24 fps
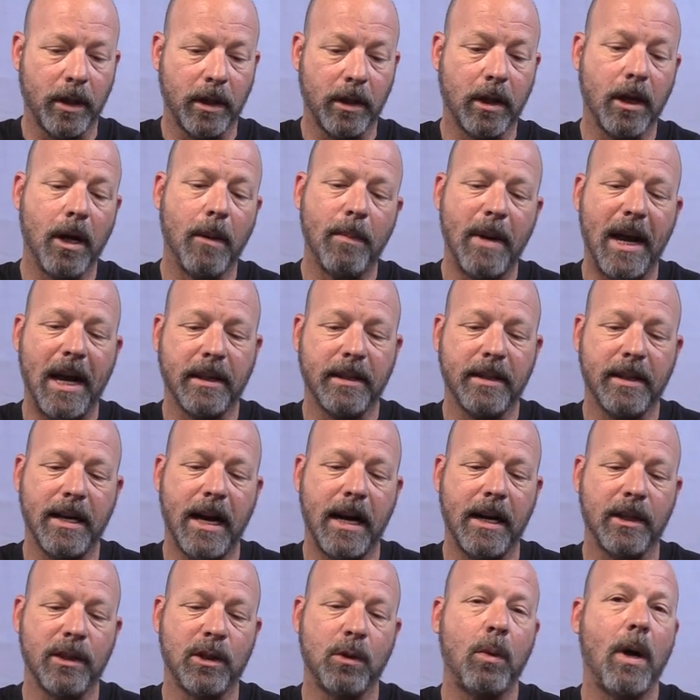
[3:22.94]
we're going to come back to
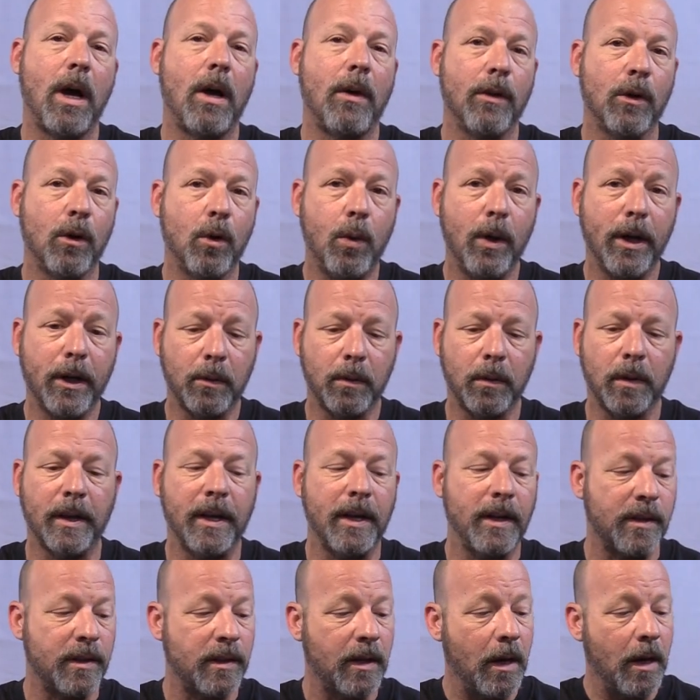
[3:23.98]
that as well, the quick
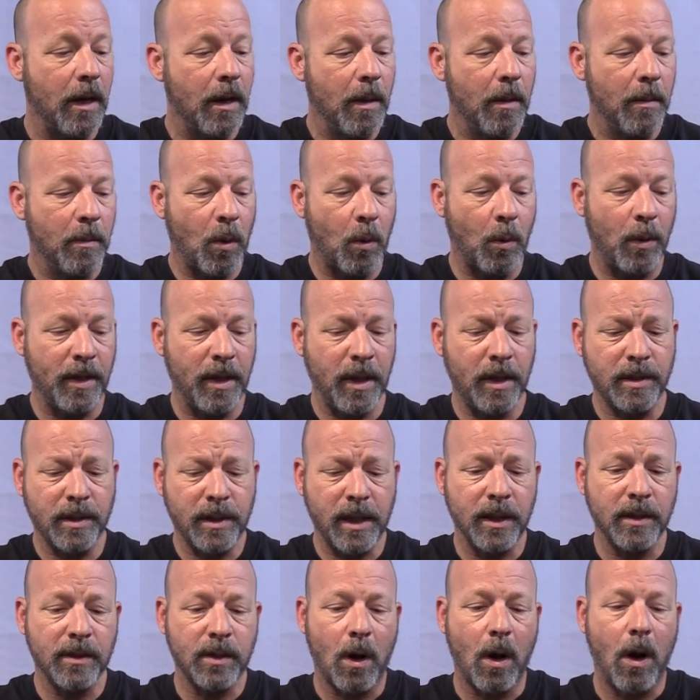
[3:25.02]
release. But when this
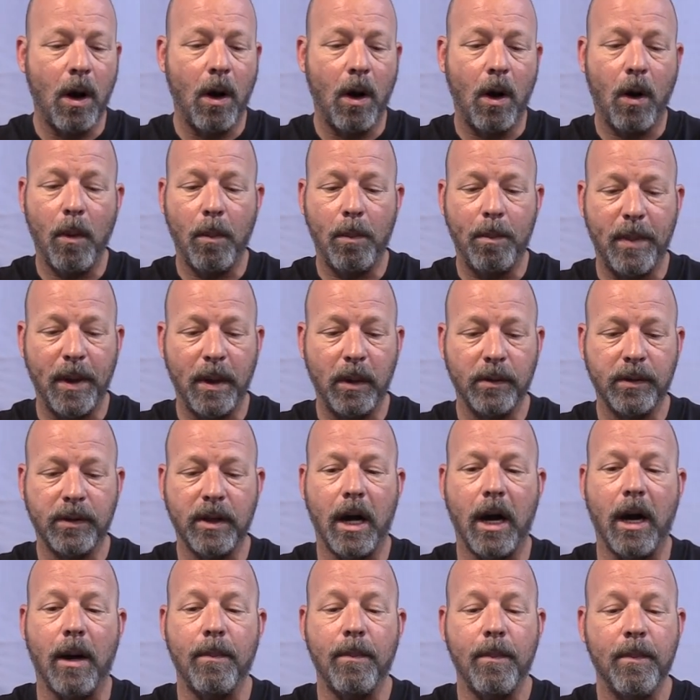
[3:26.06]
thing's all built
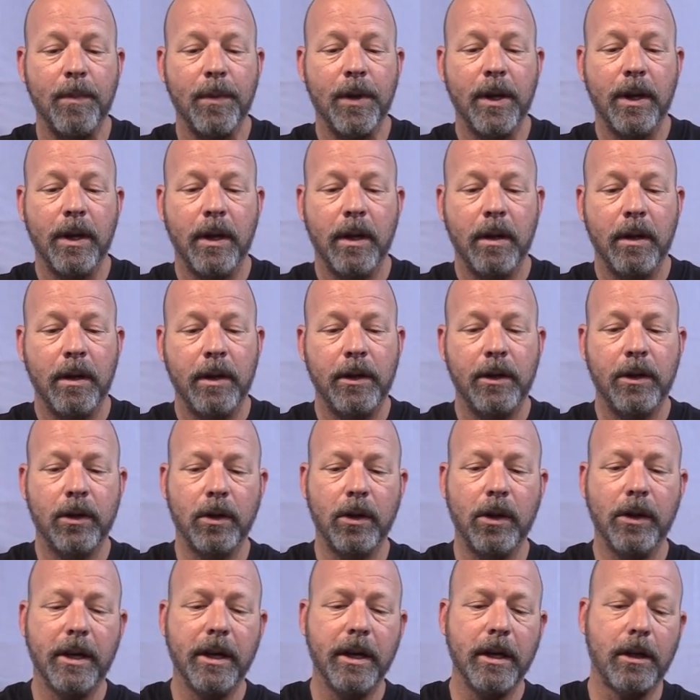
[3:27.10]
up, you're
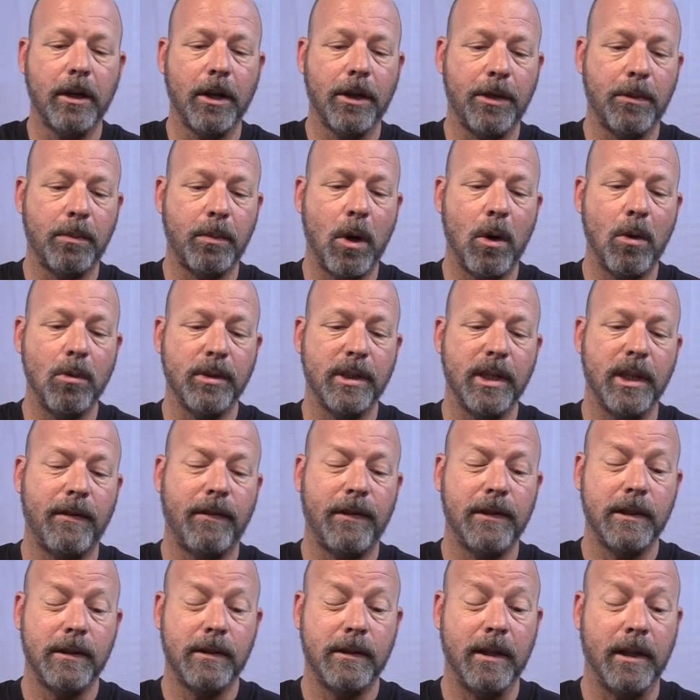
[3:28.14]
looking at a throw
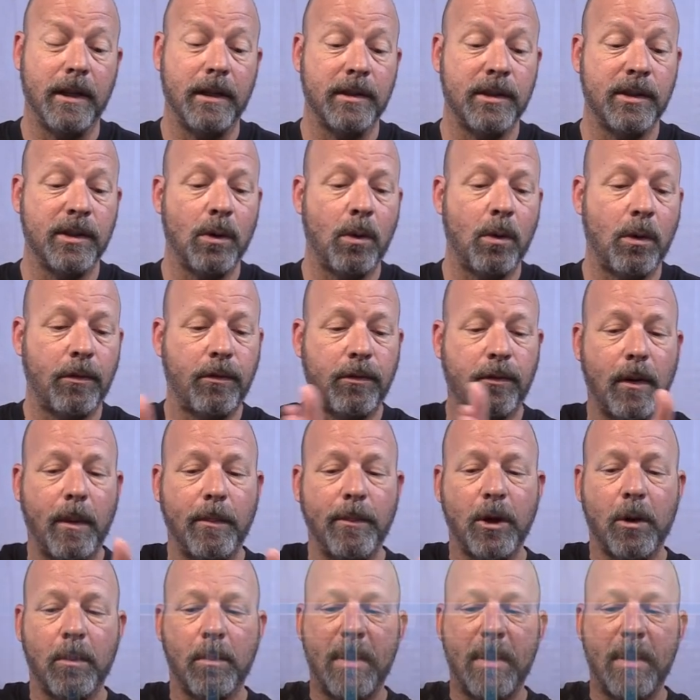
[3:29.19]
distance, or from your